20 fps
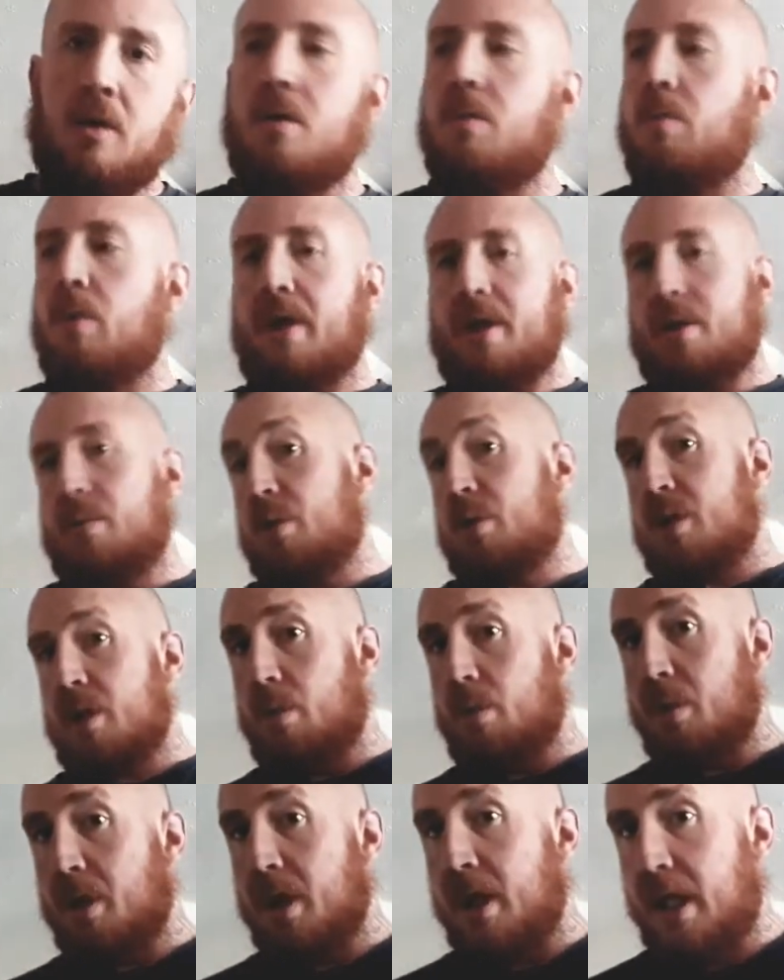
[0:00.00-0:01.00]
when there was no
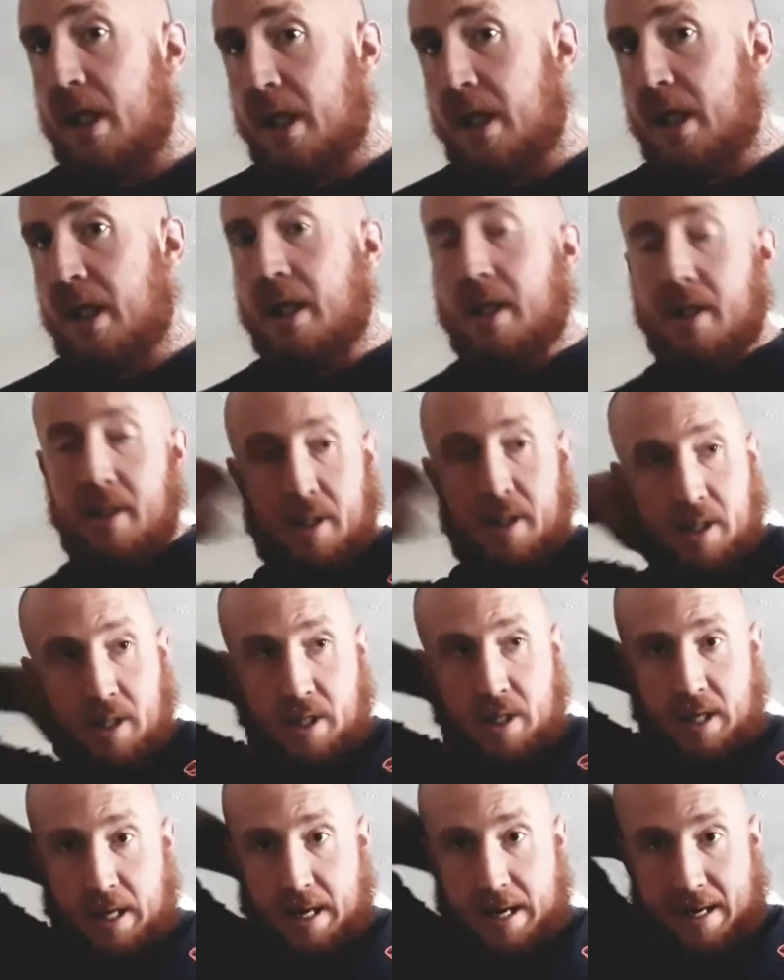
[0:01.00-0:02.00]
one there
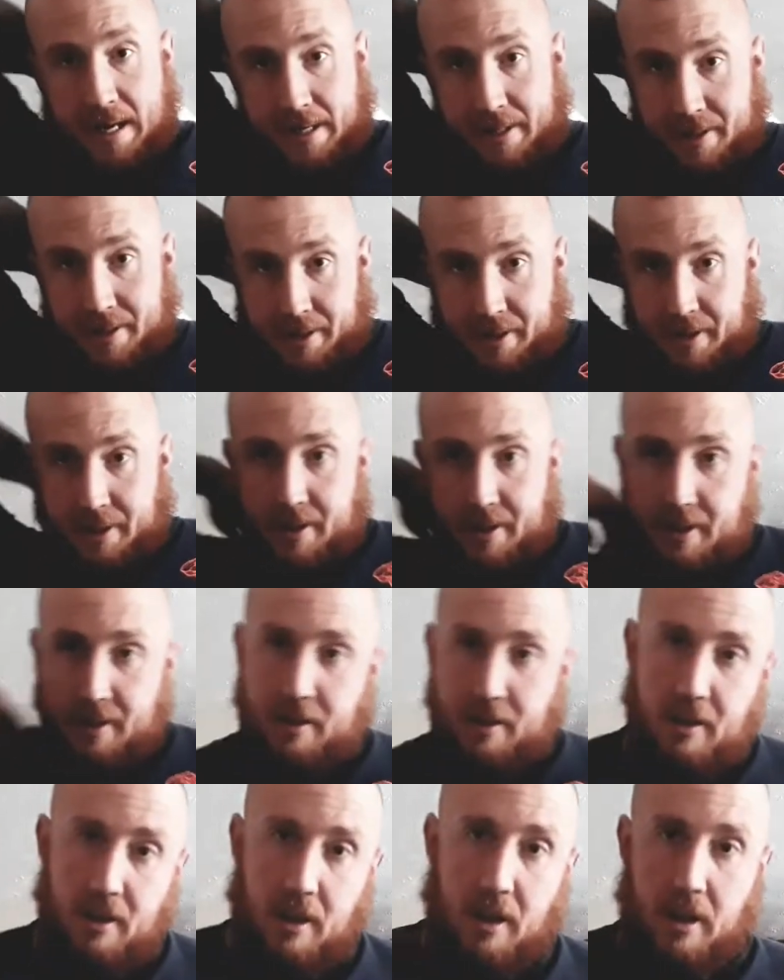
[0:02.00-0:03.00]
and
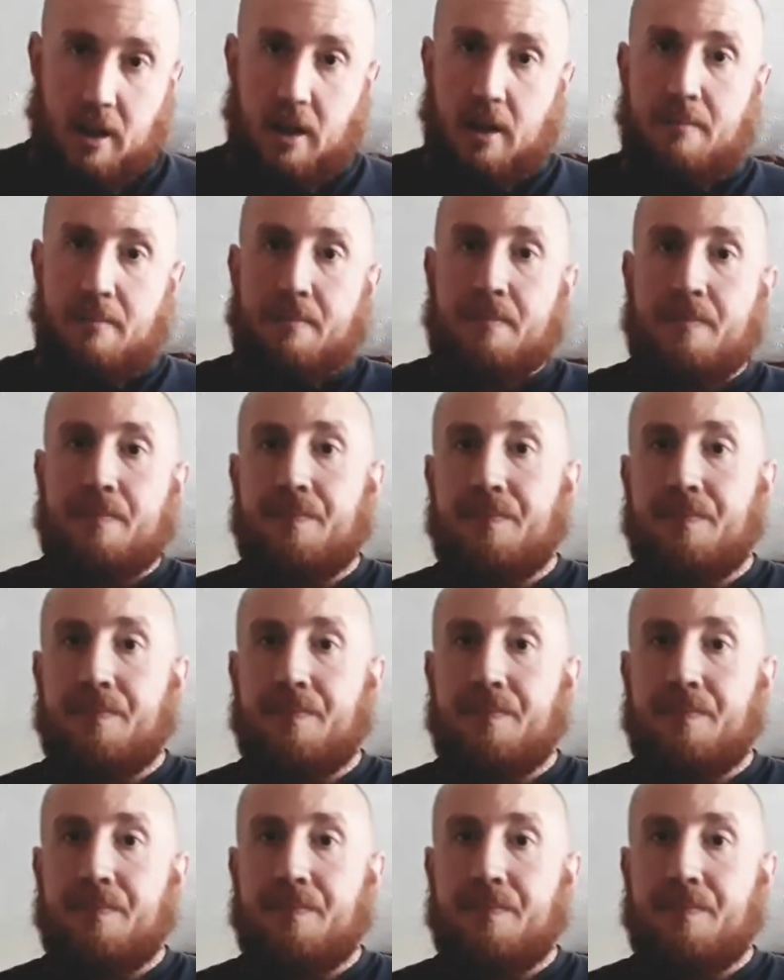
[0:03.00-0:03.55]
um,